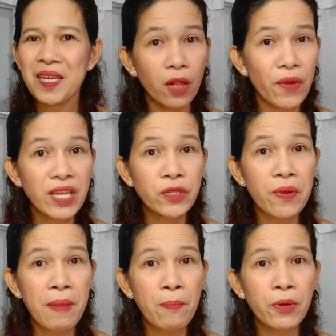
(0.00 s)
So
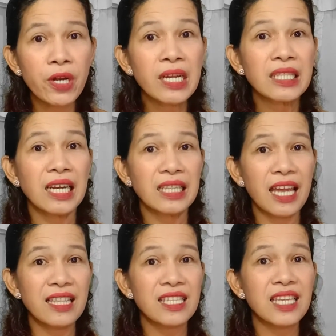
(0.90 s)
always remember
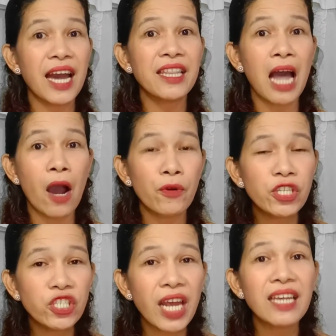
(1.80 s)
that inside
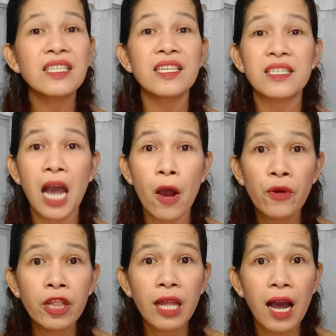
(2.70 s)
our chest is
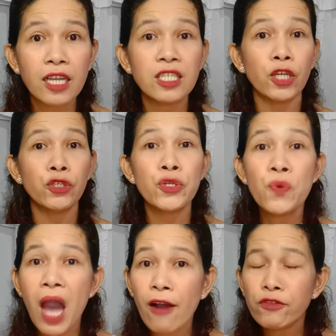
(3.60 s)
our lungs
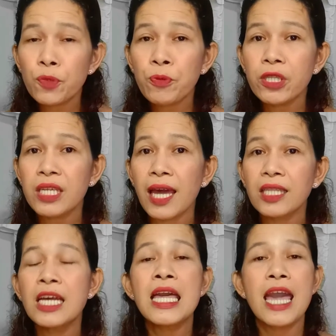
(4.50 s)
that you have to
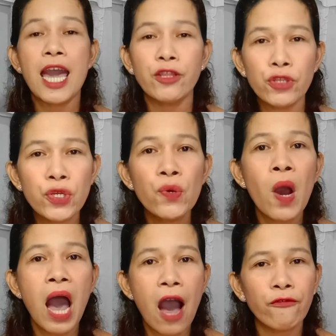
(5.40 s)
protect and
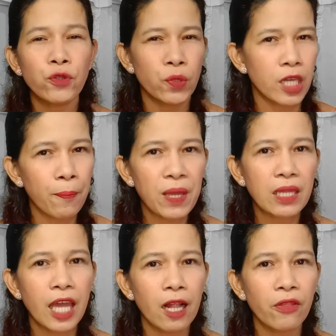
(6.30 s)
you have to
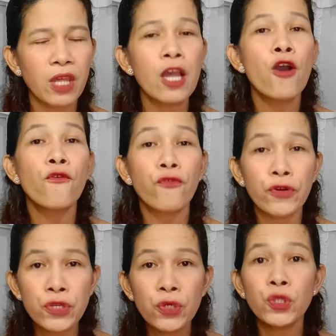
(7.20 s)
keep it
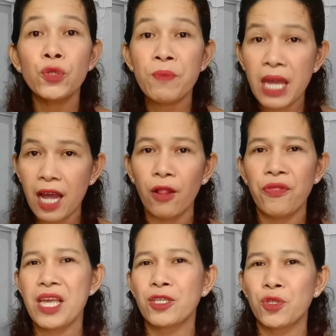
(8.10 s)
healthy for you to be
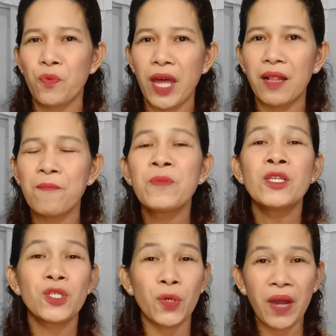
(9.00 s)
healthy as well.
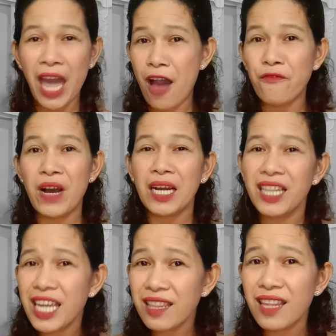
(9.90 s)
So have
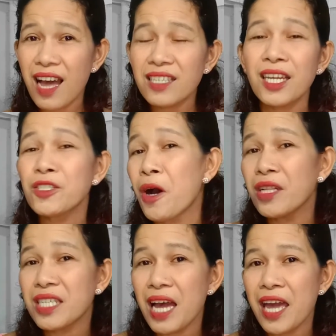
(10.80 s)
a clean lungs
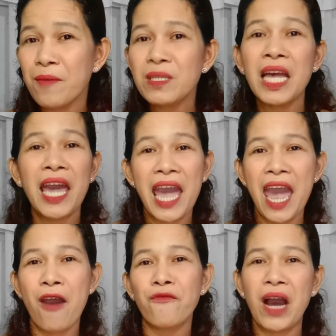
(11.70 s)
at all times.
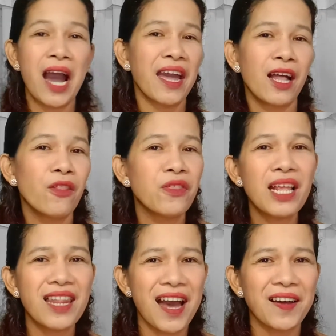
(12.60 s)
Have a
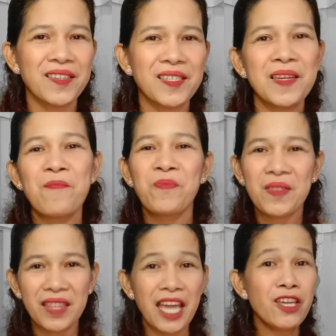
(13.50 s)
healthy lungs.
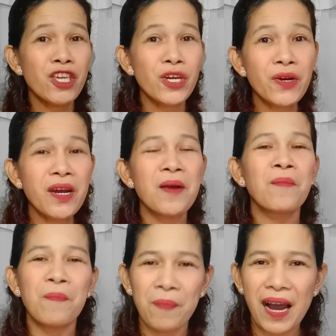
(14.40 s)
Thank
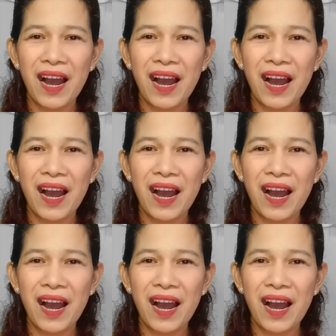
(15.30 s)
you.